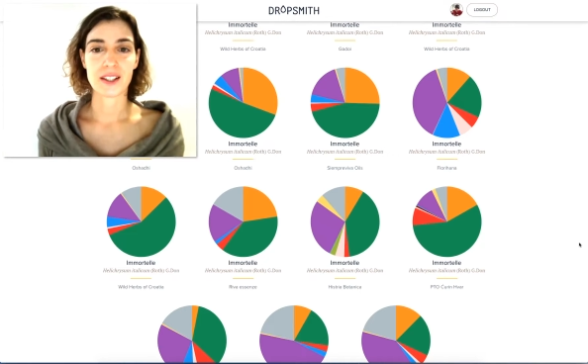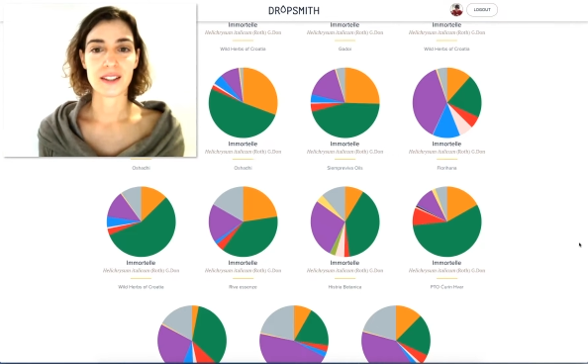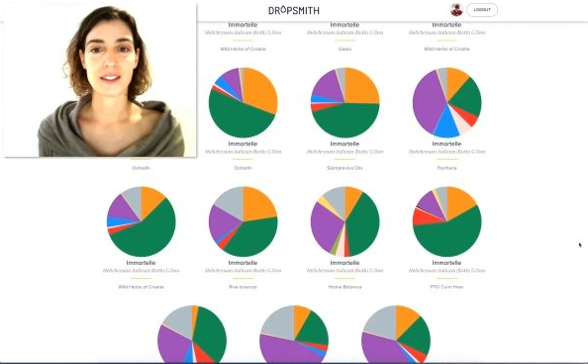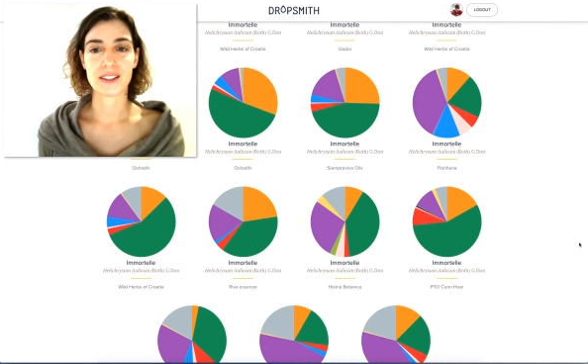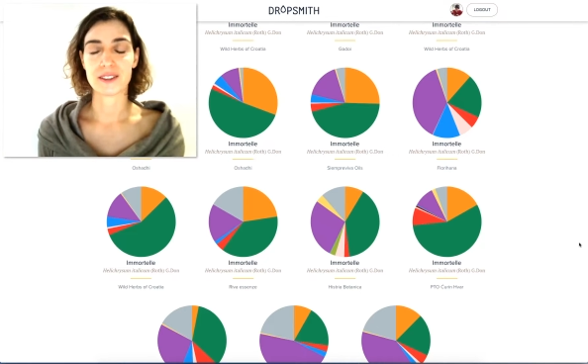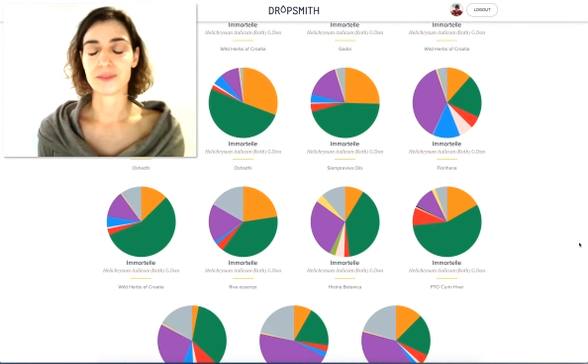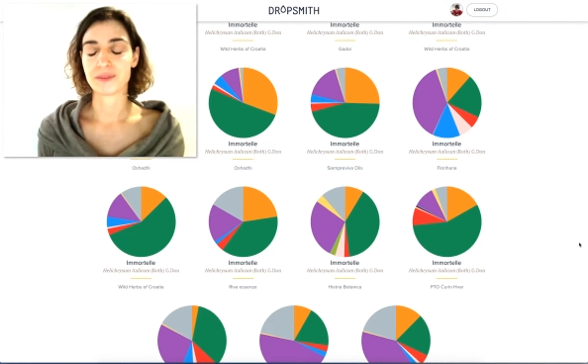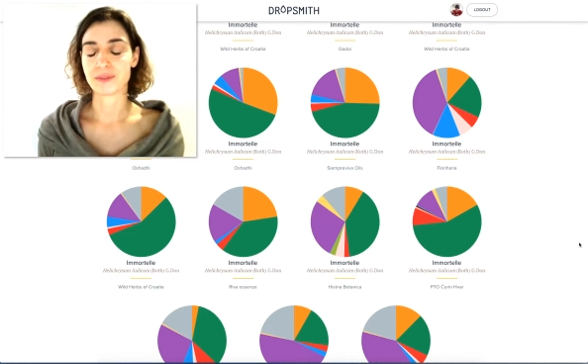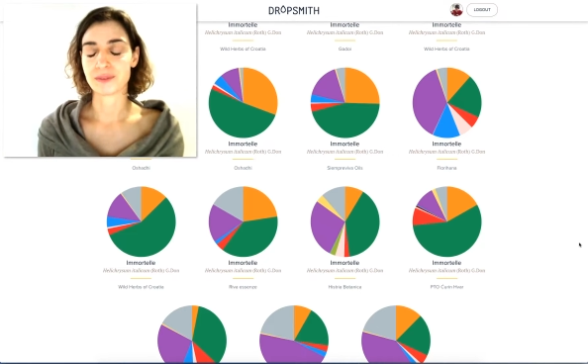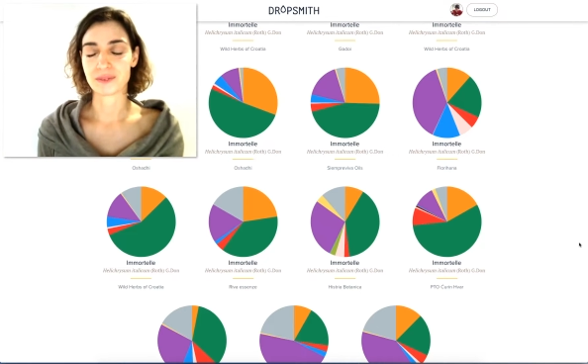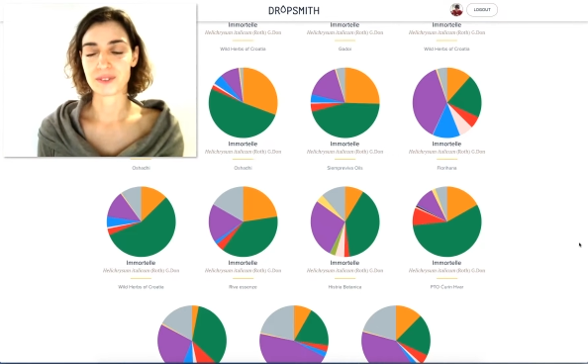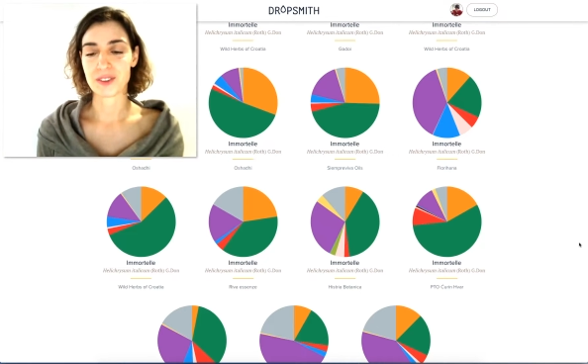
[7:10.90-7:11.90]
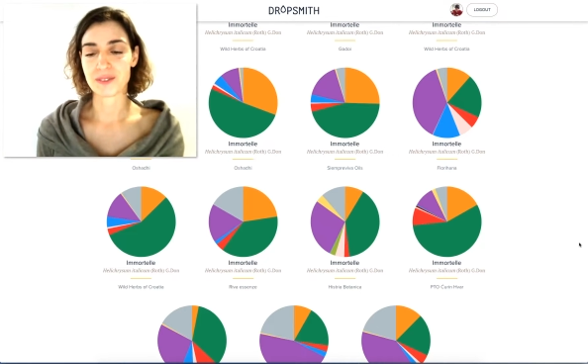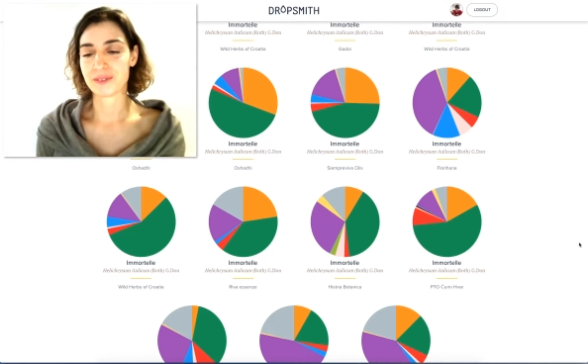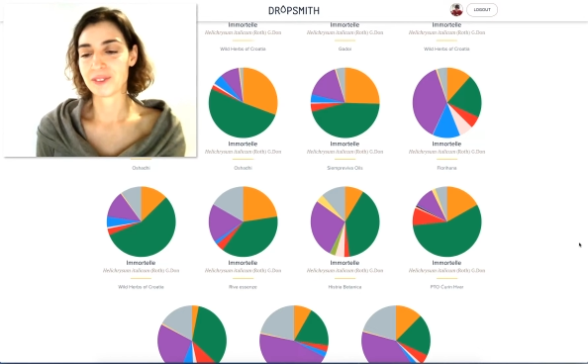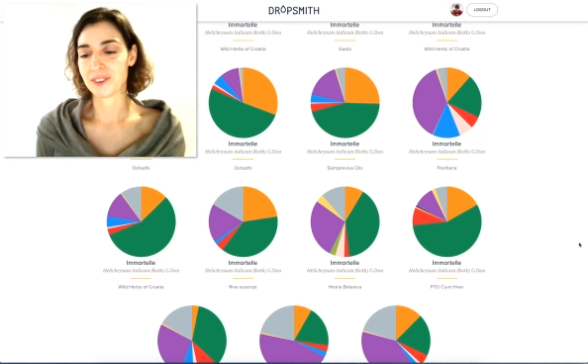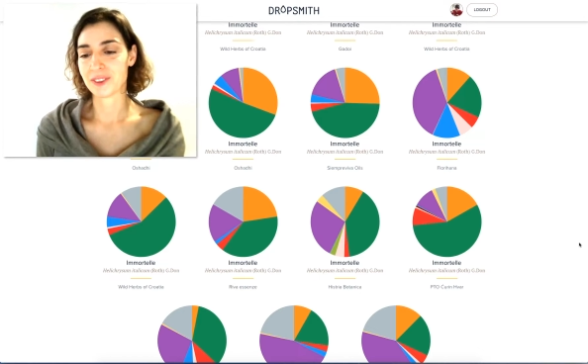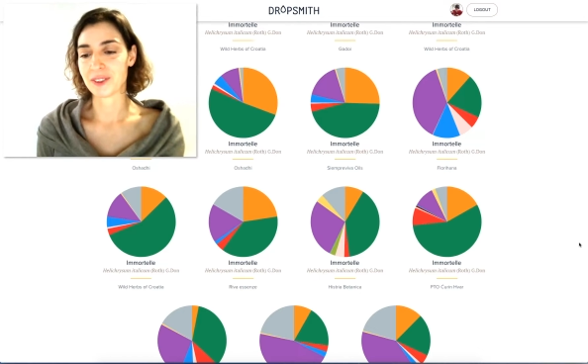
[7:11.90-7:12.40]
um,
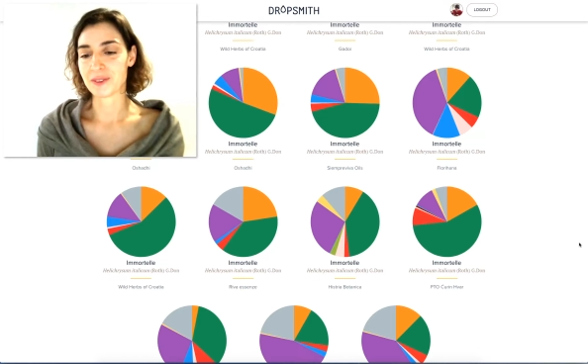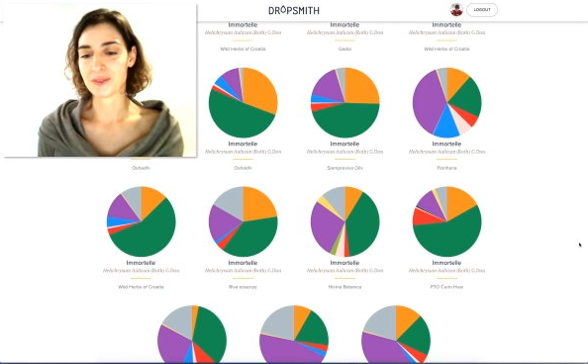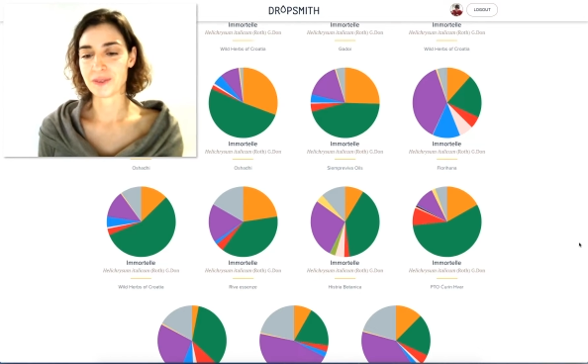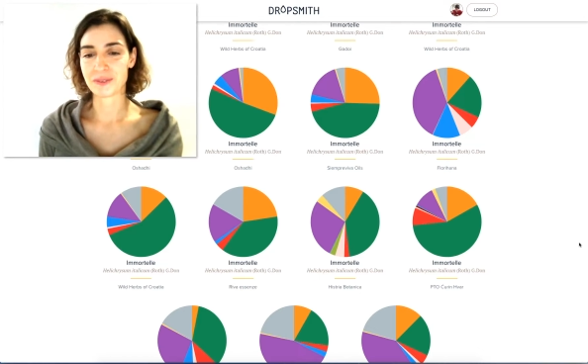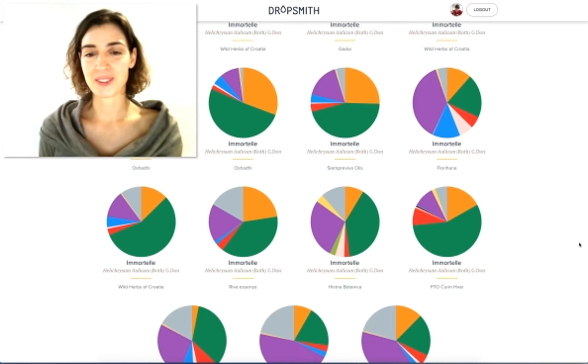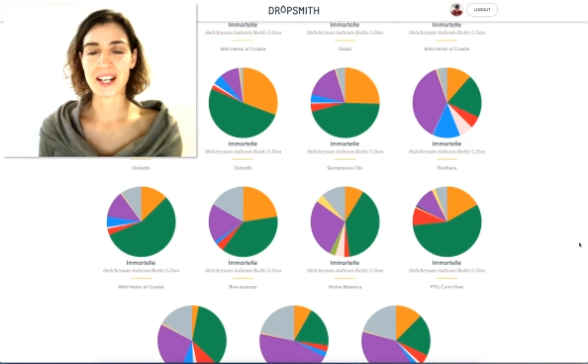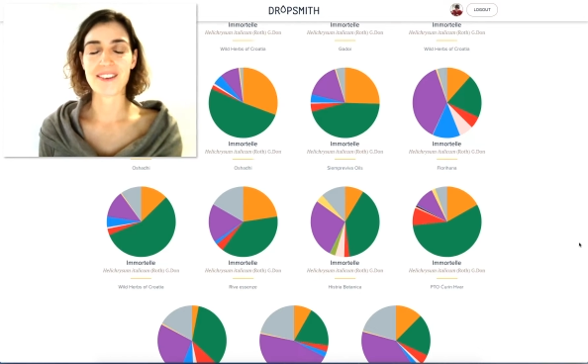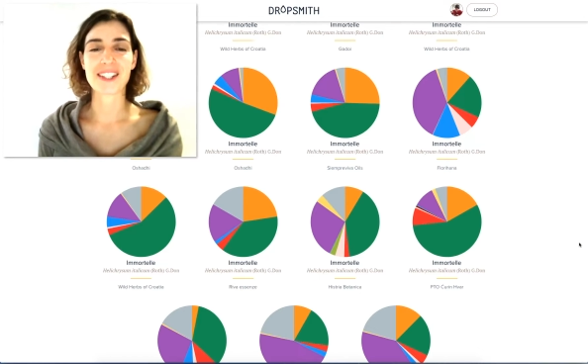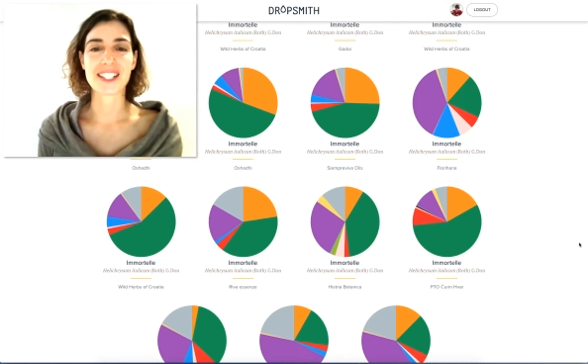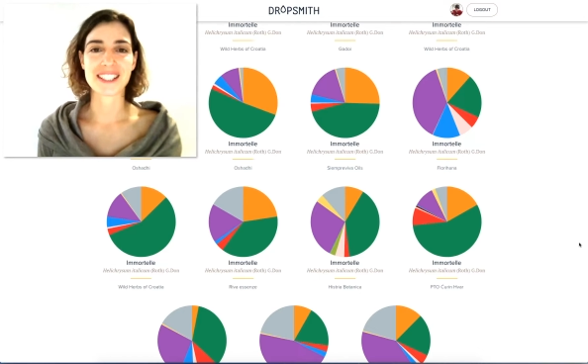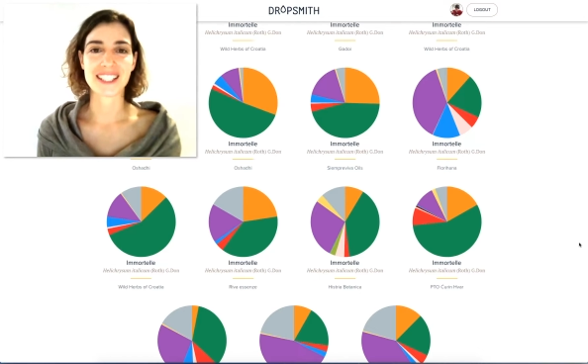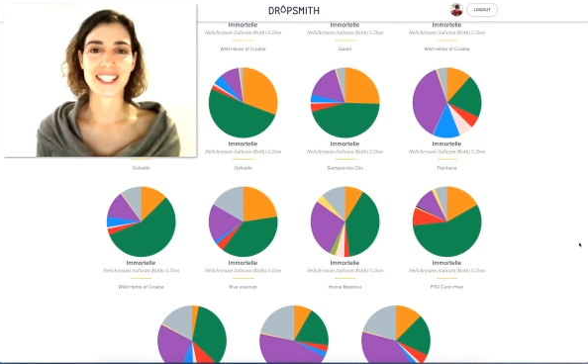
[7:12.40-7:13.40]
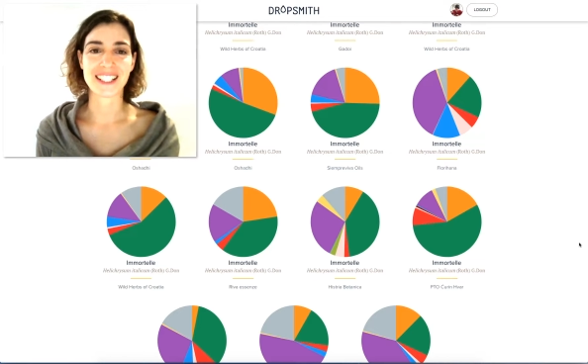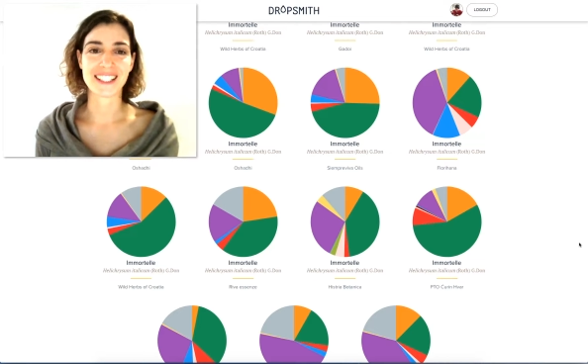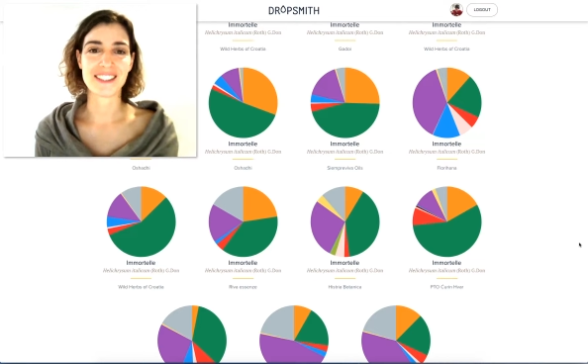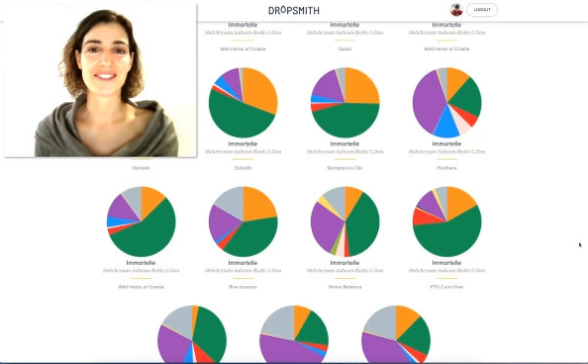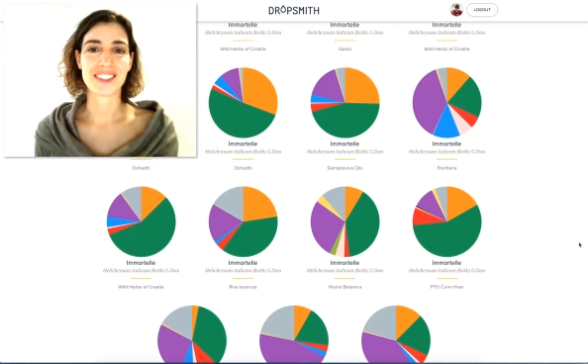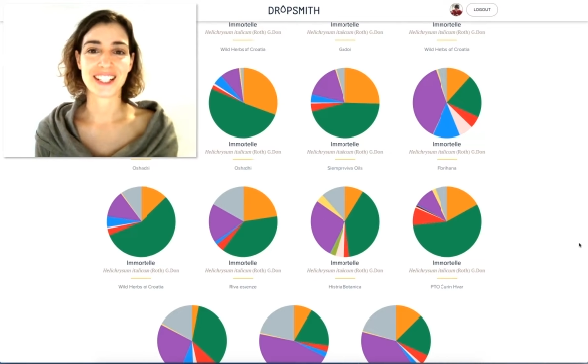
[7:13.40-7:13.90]
you know, whatever it is that
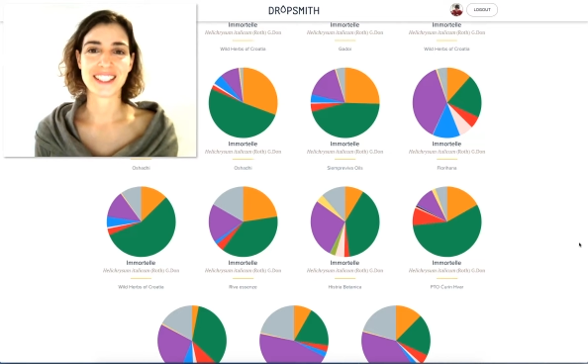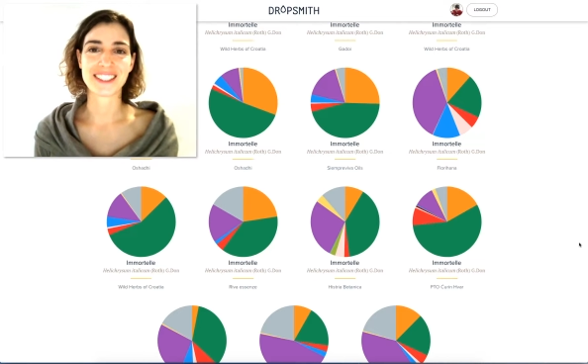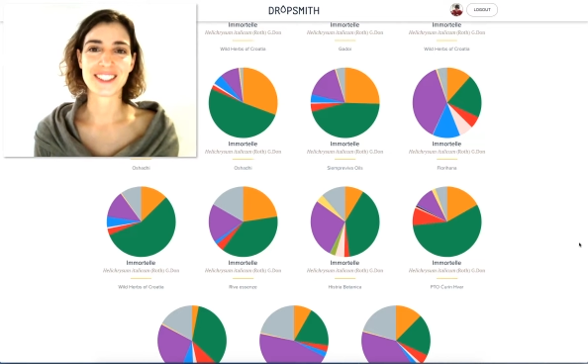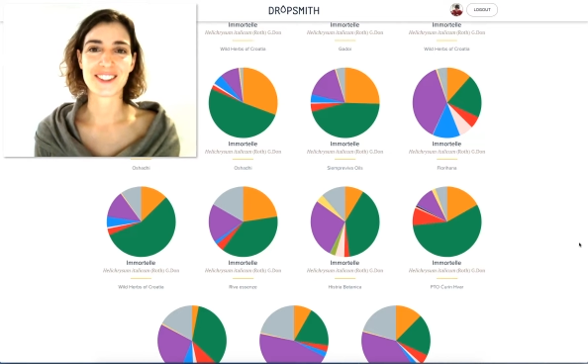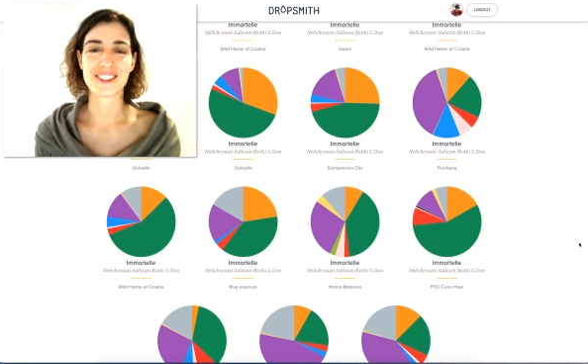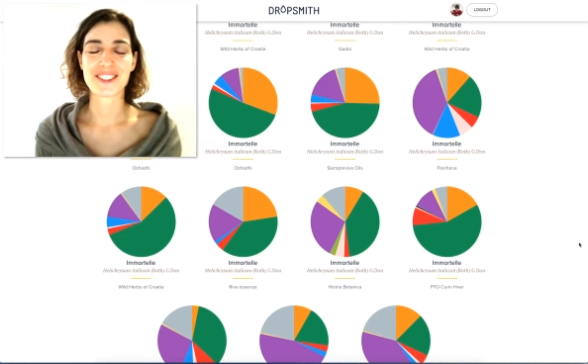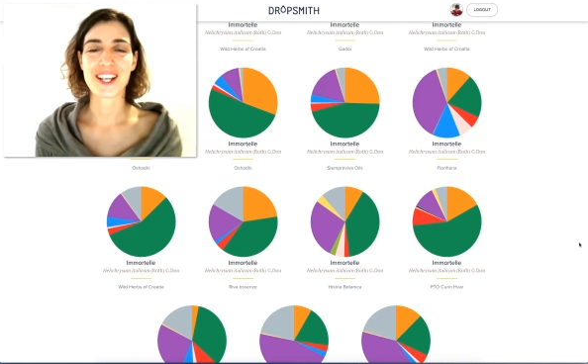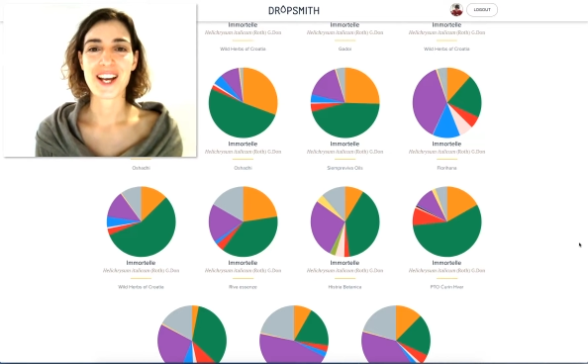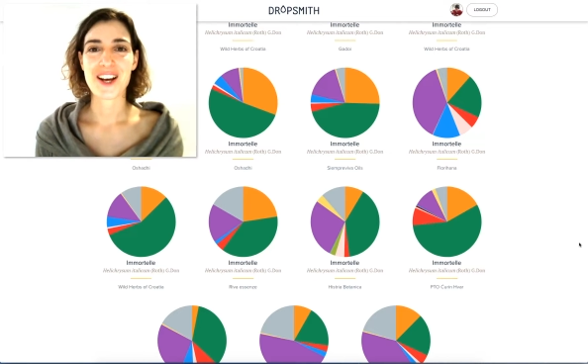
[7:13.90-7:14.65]
he finds those